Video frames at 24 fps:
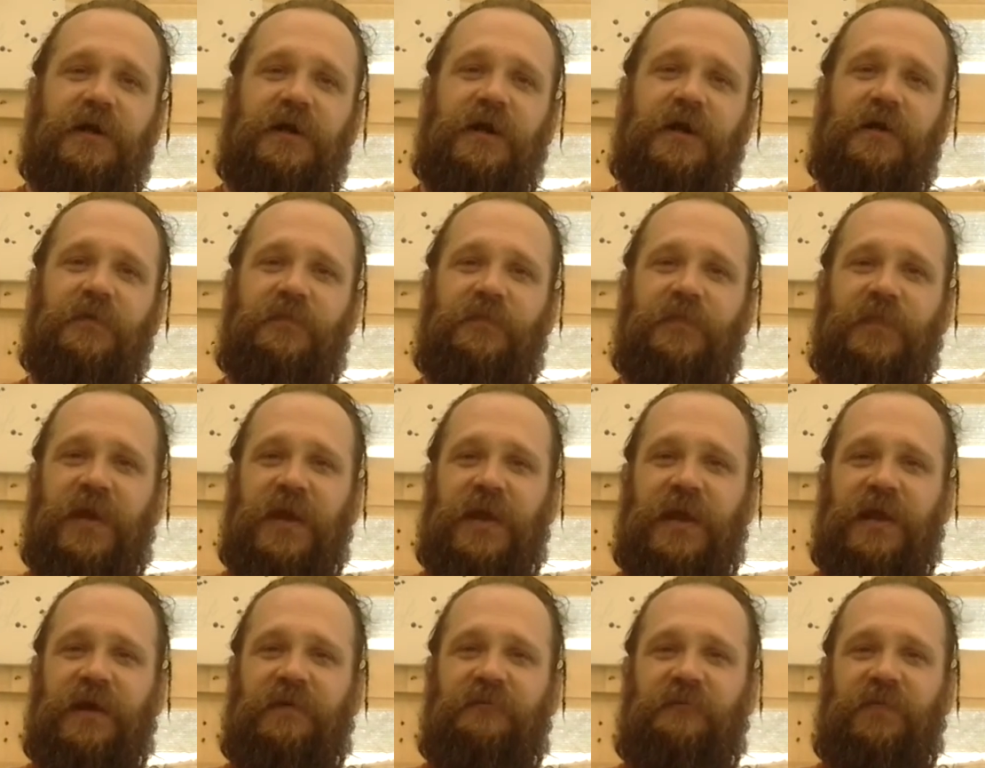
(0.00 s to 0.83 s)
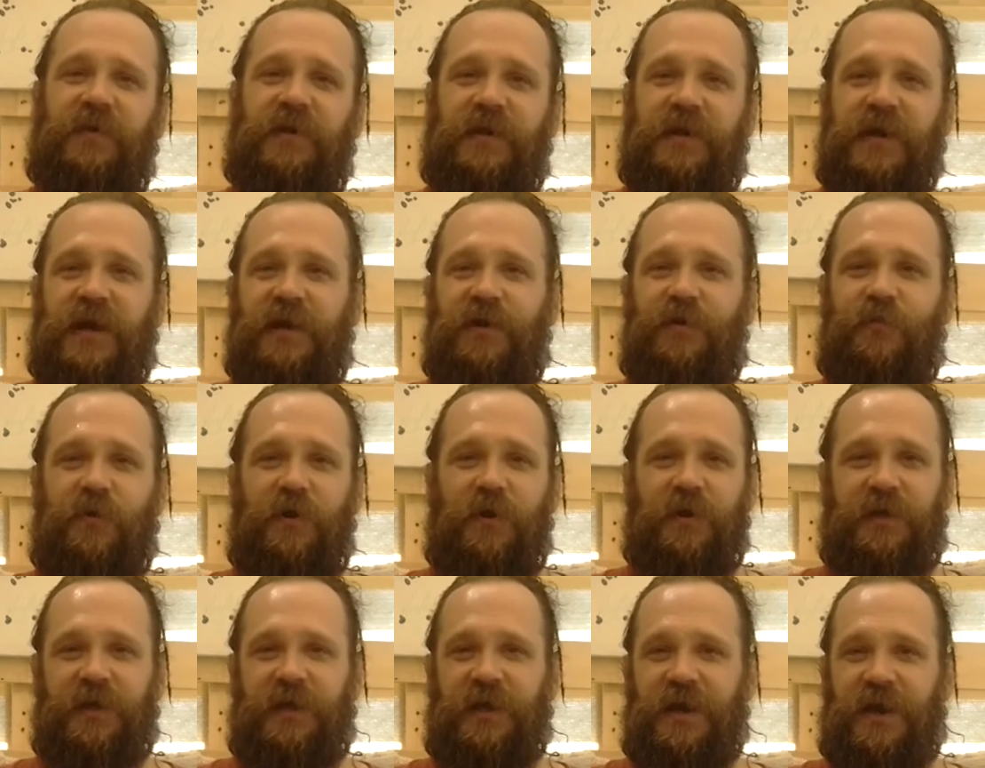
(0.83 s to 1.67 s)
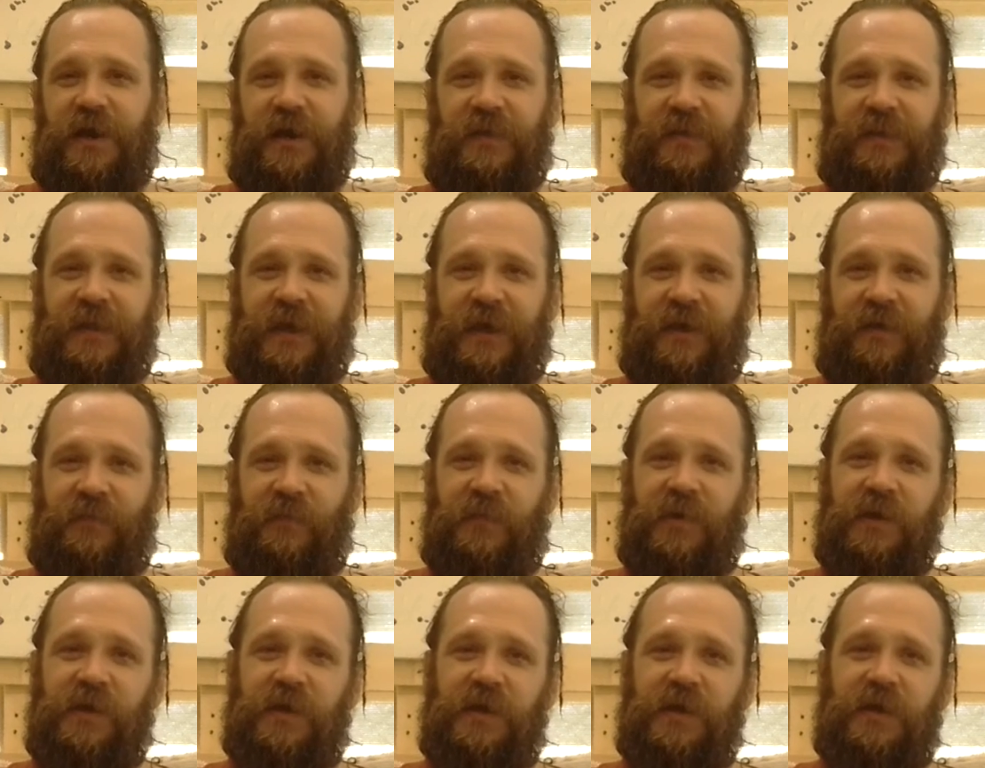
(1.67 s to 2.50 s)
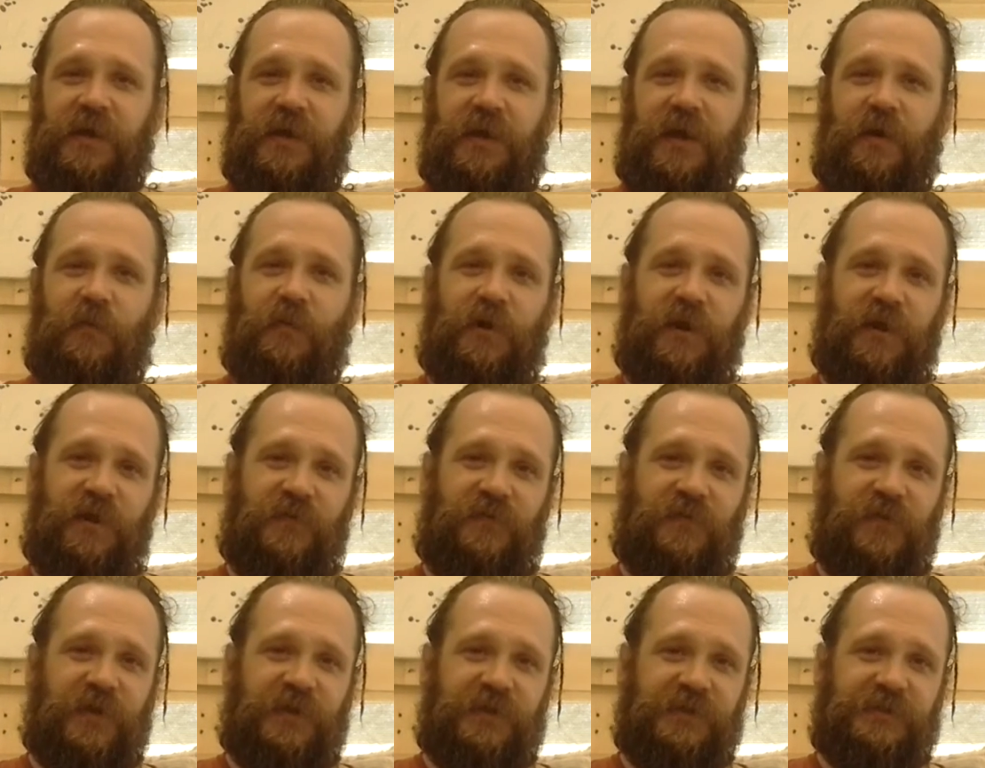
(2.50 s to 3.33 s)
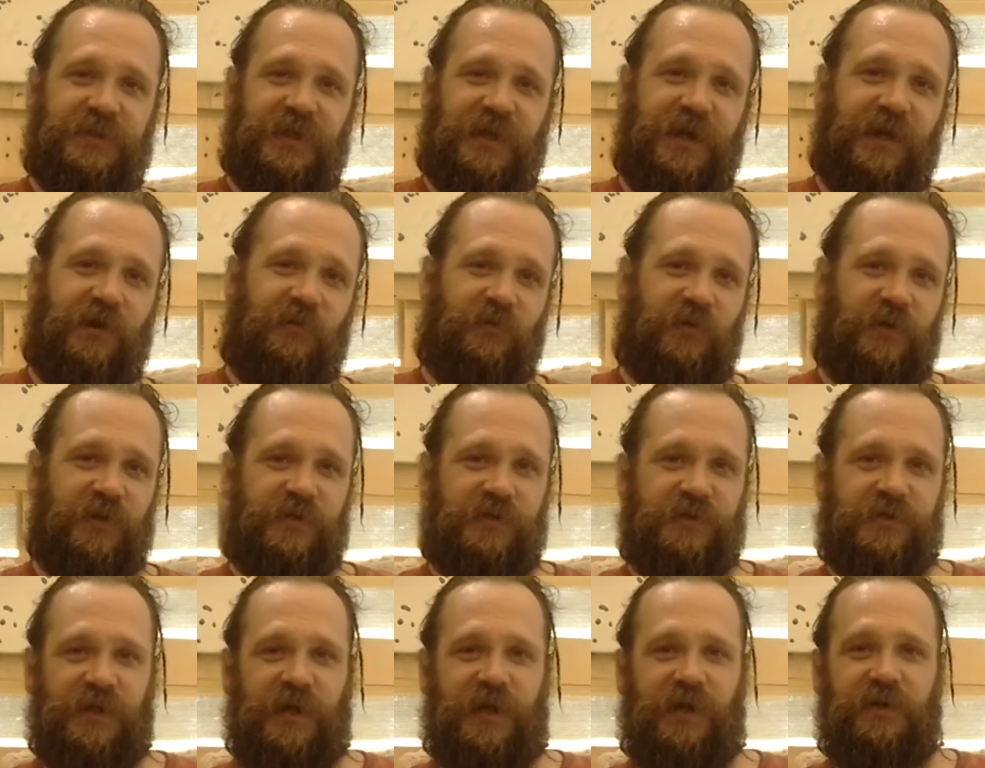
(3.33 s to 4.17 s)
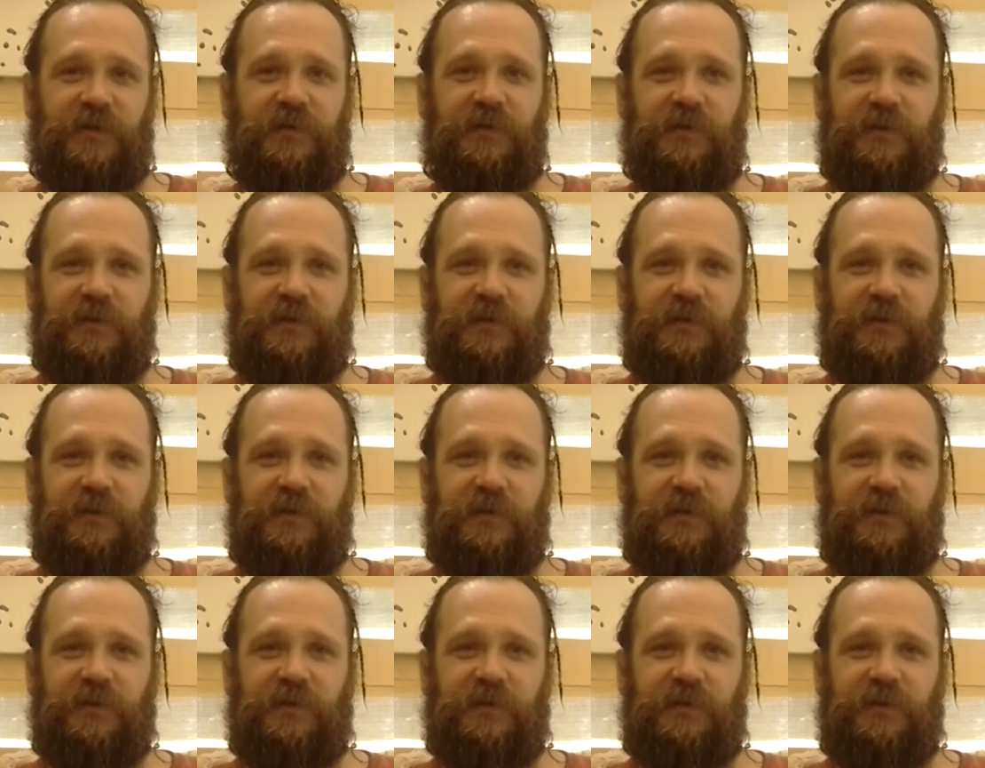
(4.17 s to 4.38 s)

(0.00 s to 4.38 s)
and I've been kind of working on them, and one of the things that I was